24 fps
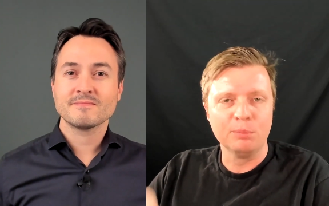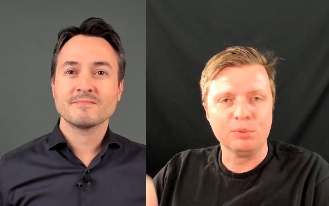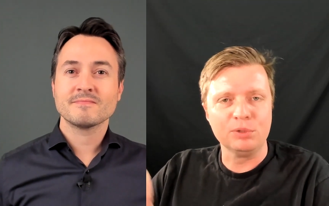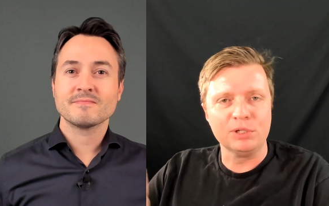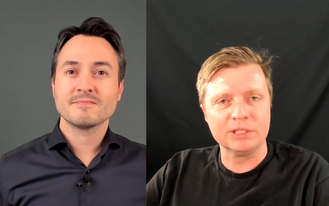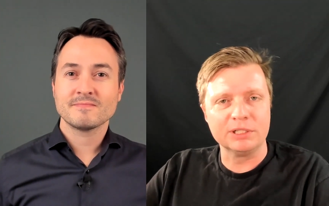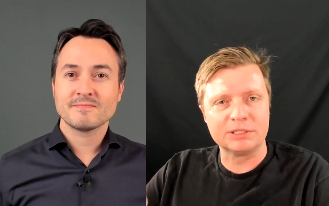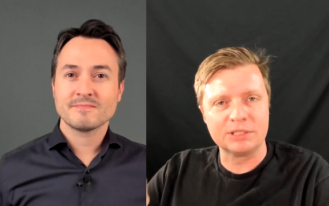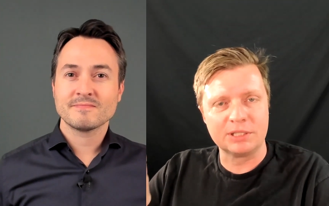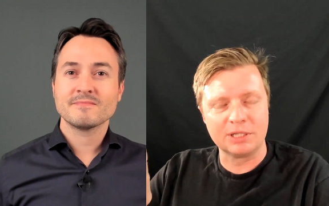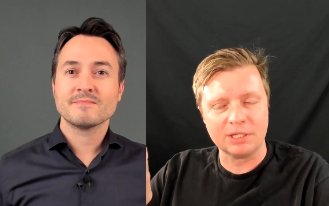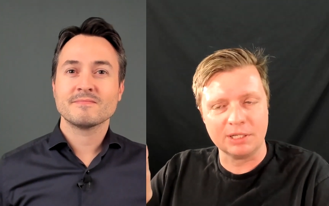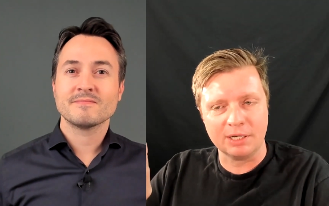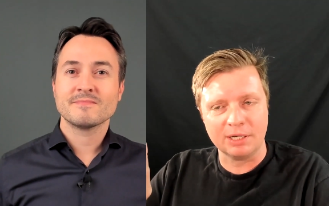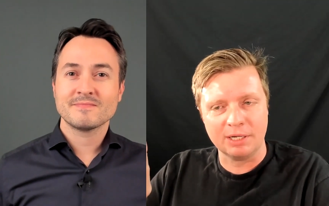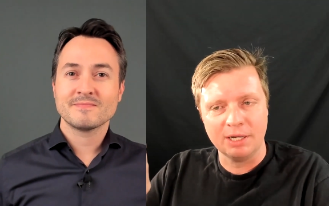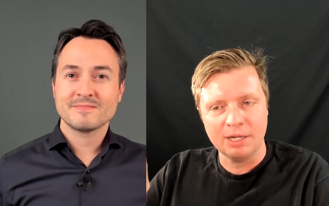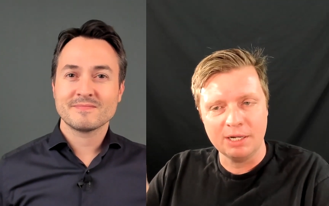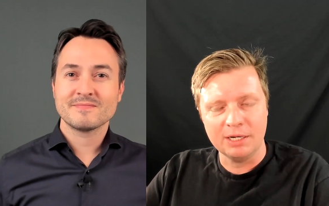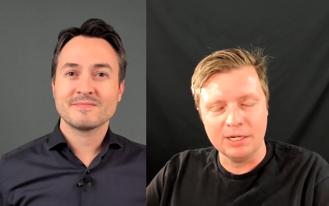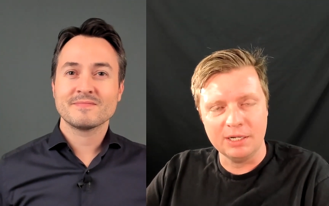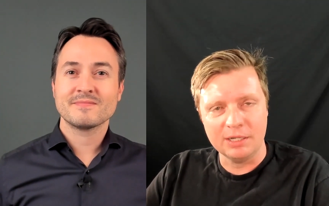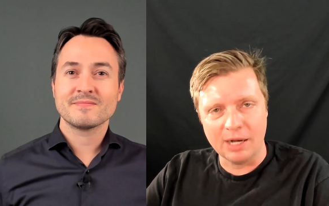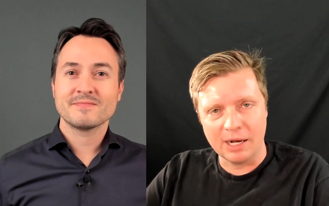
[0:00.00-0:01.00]
Speaker 1: plus the
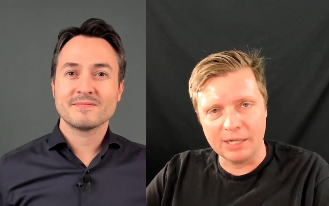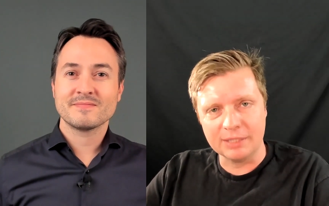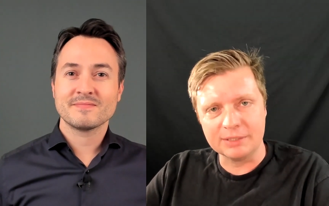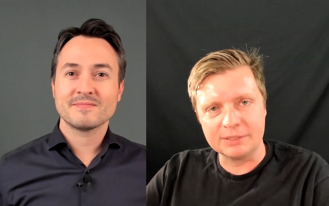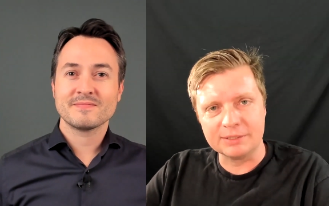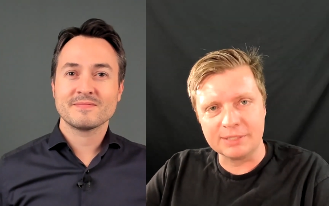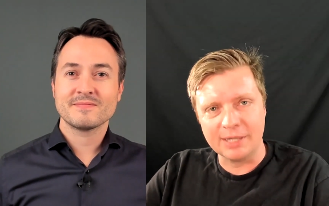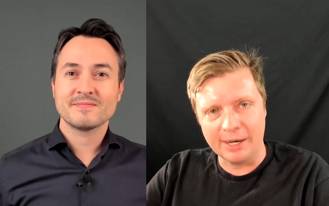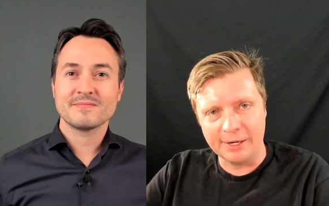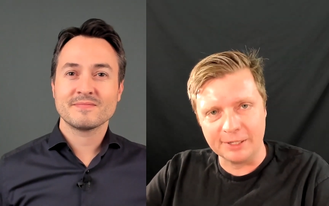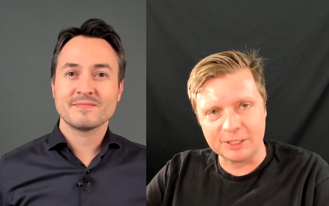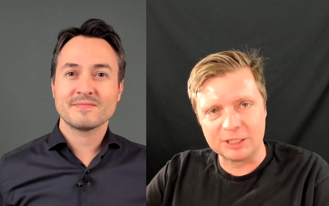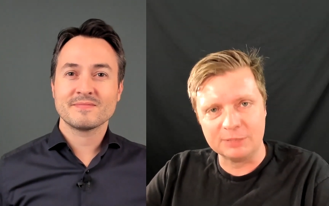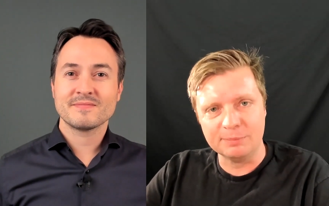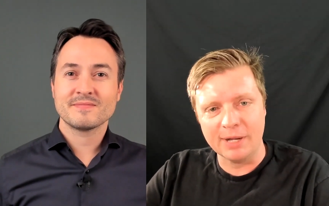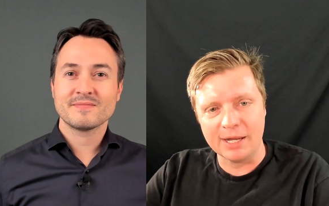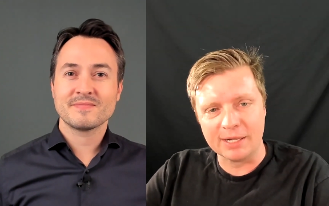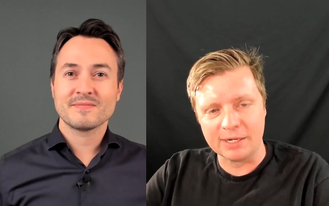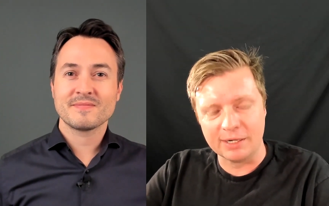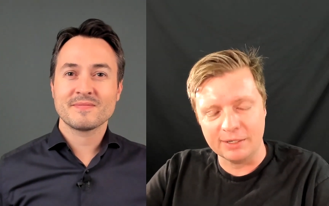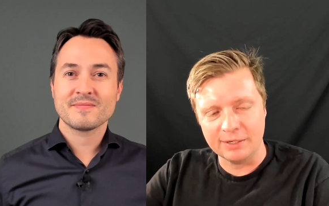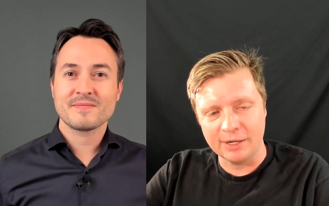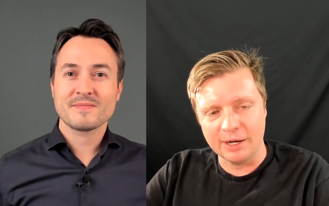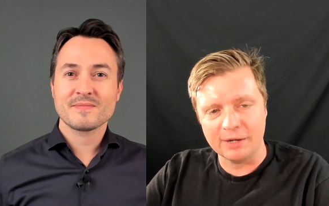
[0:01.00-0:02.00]
not talked
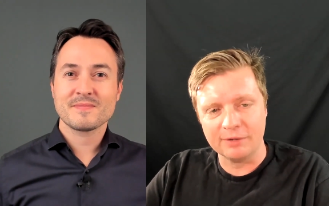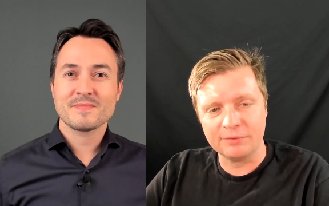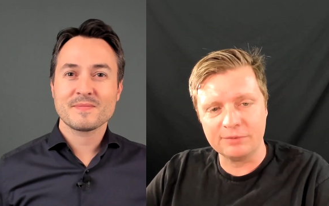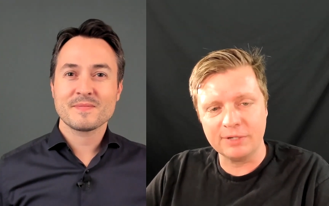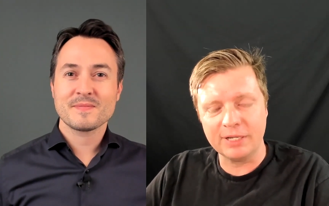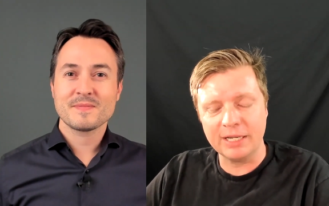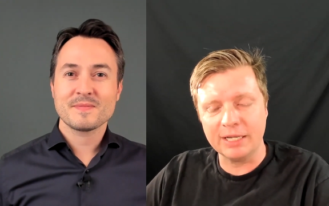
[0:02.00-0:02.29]
about enough.